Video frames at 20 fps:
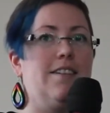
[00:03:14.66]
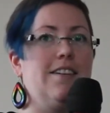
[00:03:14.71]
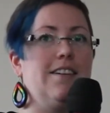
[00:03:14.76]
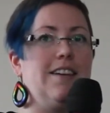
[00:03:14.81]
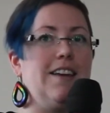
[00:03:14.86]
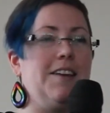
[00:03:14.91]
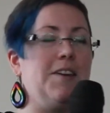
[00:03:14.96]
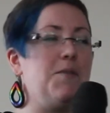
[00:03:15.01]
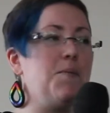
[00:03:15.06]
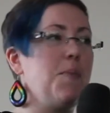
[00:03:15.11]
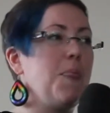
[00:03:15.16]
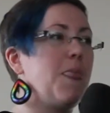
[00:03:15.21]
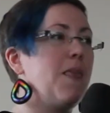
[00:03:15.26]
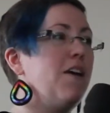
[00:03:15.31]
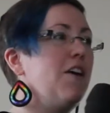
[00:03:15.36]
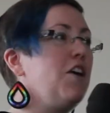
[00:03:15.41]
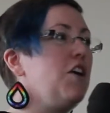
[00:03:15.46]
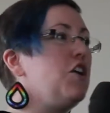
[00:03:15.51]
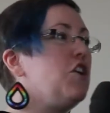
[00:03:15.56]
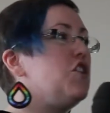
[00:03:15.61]
okay?
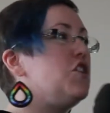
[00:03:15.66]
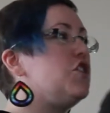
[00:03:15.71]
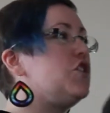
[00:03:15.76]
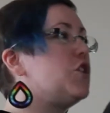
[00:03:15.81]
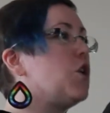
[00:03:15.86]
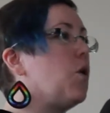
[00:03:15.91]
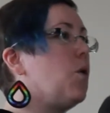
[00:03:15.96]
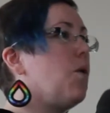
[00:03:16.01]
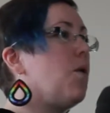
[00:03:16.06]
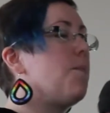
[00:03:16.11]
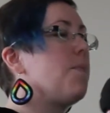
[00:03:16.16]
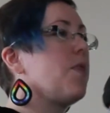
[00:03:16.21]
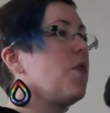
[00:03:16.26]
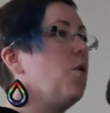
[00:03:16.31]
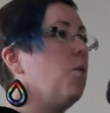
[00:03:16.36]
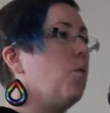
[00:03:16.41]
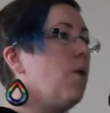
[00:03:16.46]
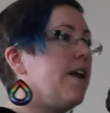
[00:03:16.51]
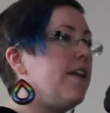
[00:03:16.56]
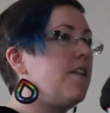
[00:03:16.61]
So
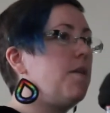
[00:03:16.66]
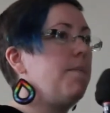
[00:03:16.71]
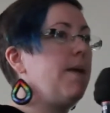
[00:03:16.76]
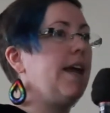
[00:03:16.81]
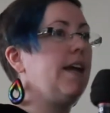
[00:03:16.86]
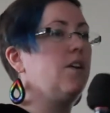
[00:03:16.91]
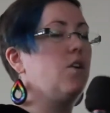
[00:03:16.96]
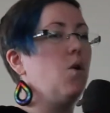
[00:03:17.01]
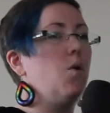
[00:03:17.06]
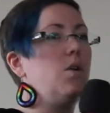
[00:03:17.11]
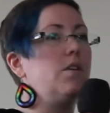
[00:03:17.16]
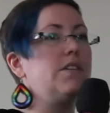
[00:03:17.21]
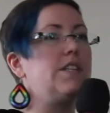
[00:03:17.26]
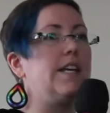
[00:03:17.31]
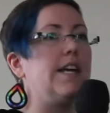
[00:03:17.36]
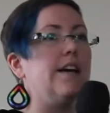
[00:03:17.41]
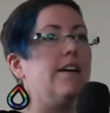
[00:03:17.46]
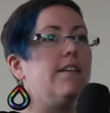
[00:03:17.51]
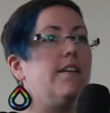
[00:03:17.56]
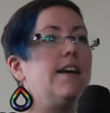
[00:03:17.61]
one of the main goals
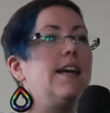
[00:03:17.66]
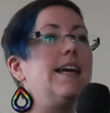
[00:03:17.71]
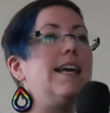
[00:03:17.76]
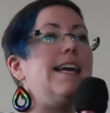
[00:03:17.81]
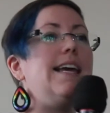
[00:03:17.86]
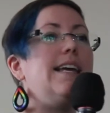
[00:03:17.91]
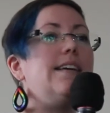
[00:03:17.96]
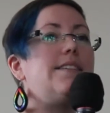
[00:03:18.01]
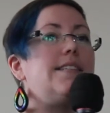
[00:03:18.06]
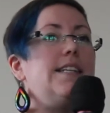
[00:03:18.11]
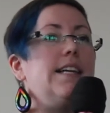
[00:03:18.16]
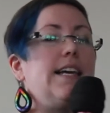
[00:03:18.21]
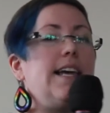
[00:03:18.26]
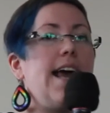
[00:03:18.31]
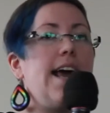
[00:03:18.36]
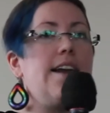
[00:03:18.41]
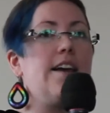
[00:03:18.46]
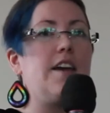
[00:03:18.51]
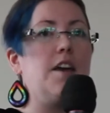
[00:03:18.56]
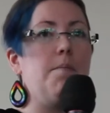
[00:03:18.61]
here is to
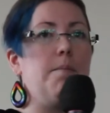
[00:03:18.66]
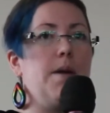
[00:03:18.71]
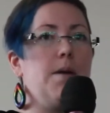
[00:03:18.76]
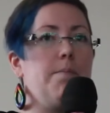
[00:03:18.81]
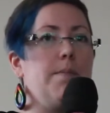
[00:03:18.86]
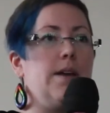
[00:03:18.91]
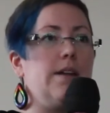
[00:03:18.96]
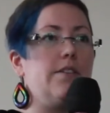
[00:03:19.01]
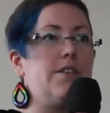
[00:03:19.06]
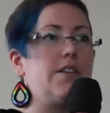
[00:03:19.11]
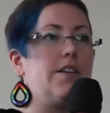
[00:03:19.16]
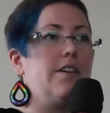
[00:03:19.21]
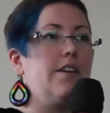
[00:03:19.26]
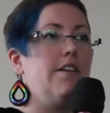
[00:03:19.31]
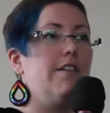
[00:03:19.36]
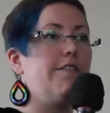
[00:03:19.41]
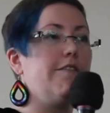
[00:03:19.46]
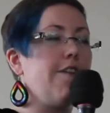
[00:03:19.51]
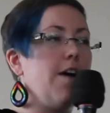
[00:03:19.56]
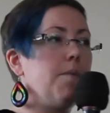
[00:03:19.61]
get a commitment
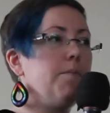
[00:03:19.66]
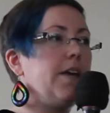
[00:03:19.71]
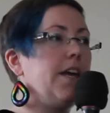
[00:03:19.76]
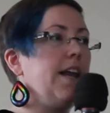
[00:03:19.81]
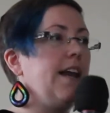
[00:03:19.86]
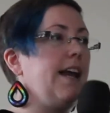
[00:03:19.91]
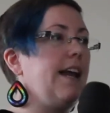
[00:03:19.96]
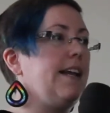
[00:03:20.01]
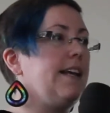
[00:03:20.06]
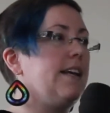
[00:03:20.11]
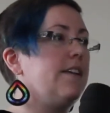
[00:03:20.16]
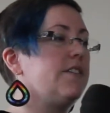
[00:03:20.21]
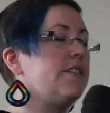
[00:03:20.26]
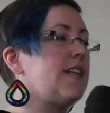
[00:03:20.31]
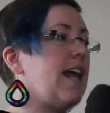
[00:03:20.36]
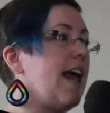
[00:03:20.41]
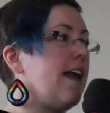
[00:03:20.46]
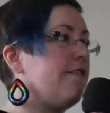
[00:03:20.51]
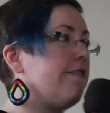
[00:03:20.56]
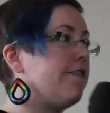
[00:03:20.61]
from Canadians
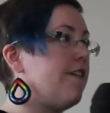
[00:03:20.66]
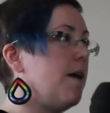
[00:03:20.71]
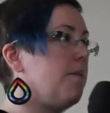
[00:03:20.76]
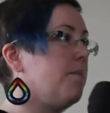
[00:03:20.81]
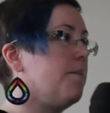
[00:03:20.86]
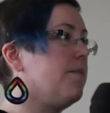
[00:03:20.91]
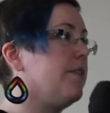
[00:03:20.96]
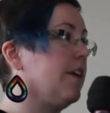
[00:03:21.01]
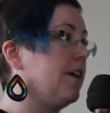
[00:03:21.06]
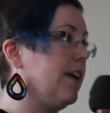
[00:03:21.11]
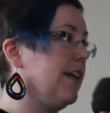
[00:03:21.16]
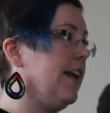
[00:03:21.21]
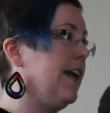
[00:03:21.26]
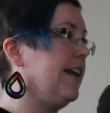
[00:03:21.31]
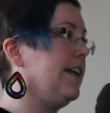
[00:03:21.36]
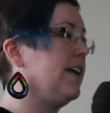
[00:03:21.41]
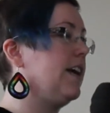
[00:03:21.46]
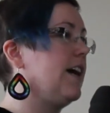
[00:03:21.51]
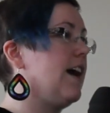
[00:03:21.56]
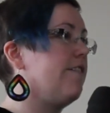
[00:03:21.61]
and from the
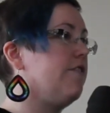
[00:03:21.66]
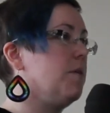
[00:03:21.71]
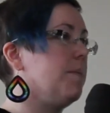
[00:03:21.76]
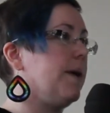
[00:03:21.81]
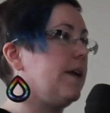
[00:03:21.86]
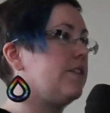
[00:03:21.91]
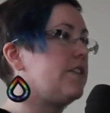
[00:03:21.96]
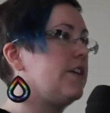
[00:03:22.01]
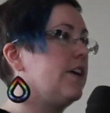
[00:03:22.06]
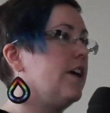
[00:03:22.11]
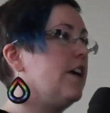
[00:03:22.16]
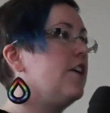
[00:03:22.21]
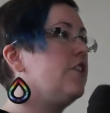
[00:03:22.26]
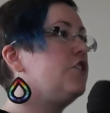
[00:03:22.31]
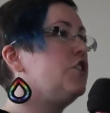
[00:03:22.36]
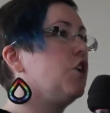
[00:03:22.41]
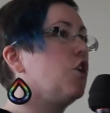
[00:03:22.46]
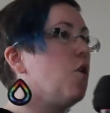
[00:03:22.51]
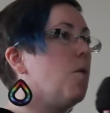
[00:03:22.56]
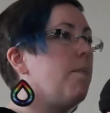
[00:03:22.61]
Canadian government
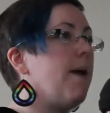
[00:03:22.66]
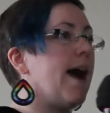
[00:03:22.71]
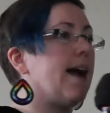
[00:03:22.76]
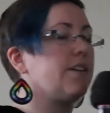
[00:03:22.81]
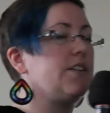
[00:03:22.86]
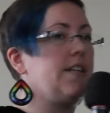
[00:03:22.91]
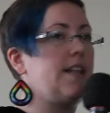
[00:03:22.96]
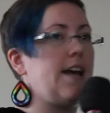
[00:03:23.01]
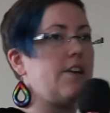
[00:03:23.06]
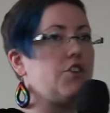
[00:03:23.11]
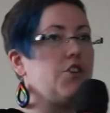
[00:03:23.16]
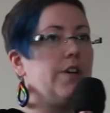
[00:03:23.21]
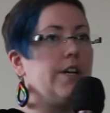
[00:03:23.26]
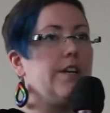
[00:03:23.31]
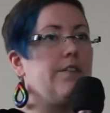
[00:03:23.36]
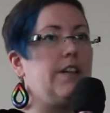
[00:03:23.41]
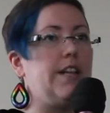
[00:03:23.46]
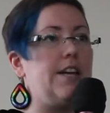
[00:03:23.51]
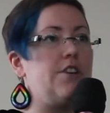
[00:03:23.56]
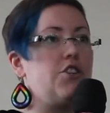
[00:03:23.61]
to go back to that
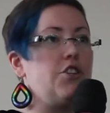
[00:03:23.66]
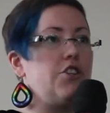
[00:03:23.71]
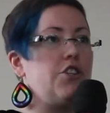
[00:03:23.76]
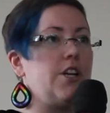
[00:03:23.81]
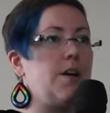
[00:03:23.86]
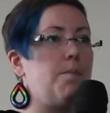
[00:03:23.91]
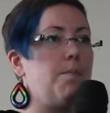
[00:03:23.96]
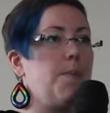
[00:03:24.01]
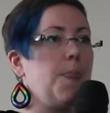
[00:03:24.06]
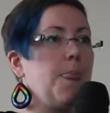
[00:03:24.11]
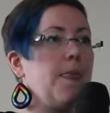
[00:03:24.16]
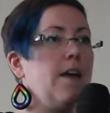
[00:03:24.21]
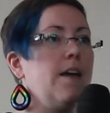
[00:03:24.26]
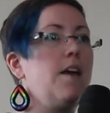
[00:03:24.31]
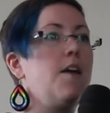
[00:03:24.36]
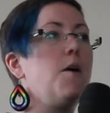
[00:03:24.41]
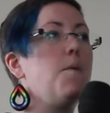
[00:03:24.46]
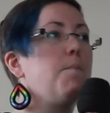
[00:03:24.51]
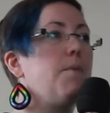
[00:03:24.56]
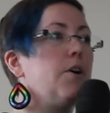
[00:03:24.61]
treaty relationship.
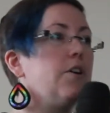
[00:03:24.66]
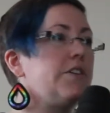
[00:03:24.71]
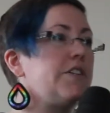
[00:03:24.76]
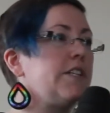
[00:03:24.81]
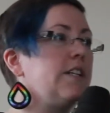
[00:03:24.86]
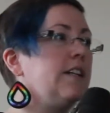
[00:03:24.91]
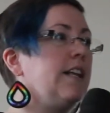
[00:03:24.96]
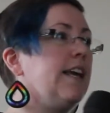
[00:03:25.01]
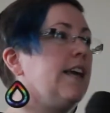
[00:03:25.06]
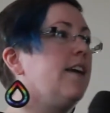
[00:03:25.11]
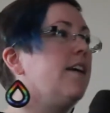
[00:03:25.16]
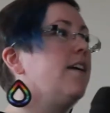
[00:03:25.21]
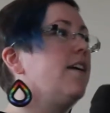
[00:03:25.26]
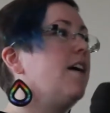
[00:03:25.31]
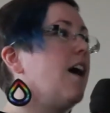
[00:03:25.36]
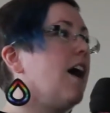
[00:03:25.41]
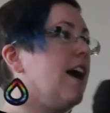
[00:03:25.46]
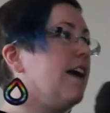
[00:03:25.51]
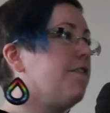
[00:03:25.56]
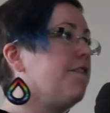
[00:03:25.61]
Personally,
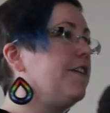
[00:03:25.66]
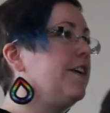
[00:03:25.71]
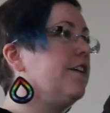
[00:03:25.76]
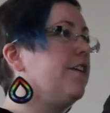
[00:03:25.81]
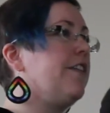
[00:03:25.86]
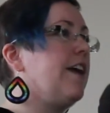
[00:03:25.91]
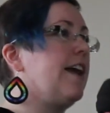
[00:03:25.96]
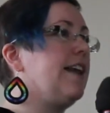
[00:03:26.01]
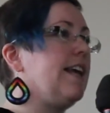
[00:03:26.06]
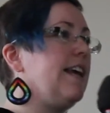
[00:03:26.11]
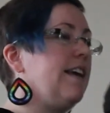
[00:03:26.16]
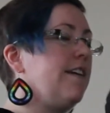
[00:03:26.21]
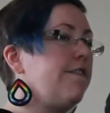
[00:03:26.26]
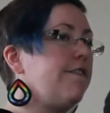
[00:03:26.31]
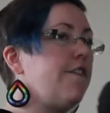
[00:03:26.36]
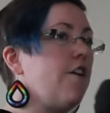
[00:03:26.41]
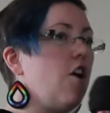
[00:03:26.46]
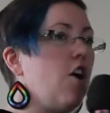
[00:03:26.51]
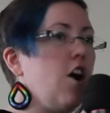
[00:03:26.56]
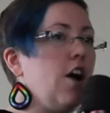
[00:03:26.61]
I feel that
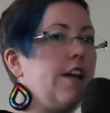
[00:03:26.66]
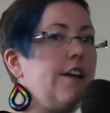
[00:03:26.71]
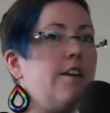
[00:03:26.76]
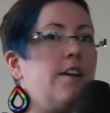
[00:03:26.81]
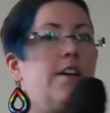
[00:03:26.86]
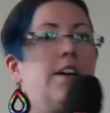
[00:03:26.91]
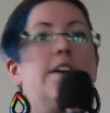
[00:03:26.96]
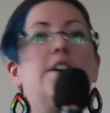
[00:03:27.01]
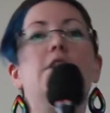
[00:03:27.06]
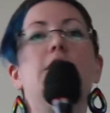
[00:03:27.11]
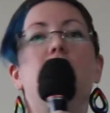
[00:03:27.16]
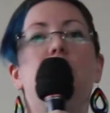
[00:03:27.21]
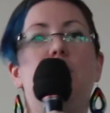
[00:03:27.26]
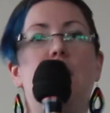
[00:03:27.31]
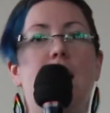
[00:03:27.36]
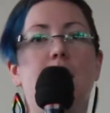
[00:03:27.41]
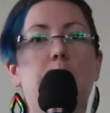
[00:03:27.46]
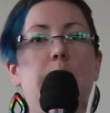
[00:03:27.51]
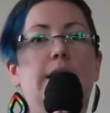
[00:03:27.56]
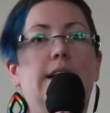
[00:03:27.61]
if on
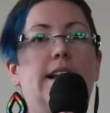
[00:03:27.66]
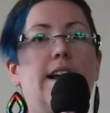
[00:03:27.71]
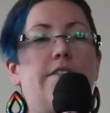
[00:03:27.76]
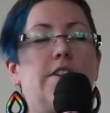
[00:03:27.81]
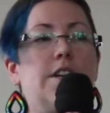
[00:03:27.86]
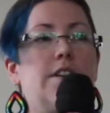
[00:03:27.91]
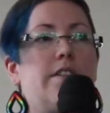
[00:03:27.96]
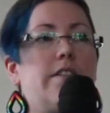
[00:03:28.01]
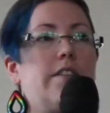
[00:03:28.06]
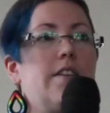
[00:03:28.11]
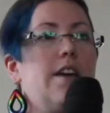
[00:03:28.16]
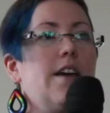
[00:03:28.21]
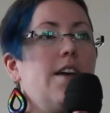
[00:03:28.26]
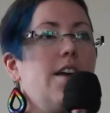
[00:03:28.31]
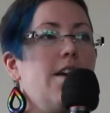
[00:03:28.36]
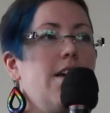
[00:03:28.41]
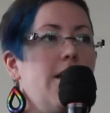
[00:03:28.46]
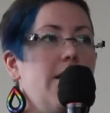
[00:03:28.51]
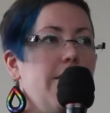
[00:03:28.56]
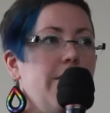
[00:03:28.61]
January 11th
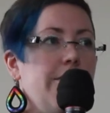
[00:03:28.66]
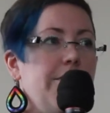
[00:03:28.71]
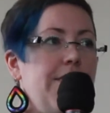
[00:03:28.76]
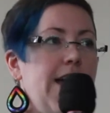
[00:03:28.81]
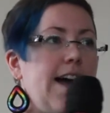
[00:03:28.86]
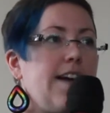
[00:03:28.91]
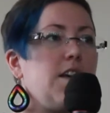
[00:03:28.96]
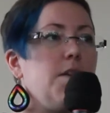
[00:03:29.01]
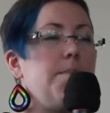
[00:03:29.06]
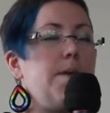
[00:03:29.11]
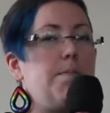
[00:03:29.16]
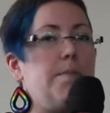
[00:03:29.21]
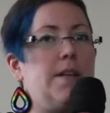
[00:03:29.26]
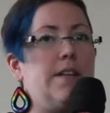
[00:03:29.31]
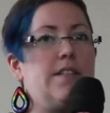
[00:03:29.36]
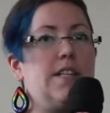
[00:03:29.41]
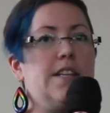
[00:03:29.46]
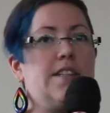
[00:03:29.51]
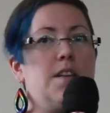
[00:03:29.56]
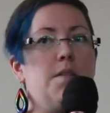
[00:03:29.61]
that
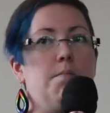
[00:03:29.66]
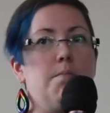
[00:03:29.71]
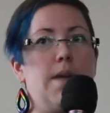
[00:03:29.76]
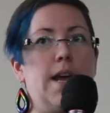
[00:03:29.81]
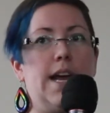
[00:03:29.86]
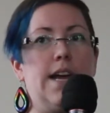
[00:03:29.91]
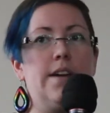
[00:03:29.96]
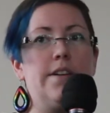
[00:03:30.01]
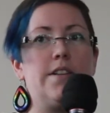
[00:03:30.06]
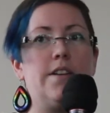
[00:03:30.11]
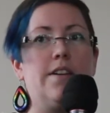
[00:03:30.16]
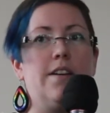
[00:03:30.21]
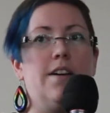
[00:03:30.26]
commitment isn't made,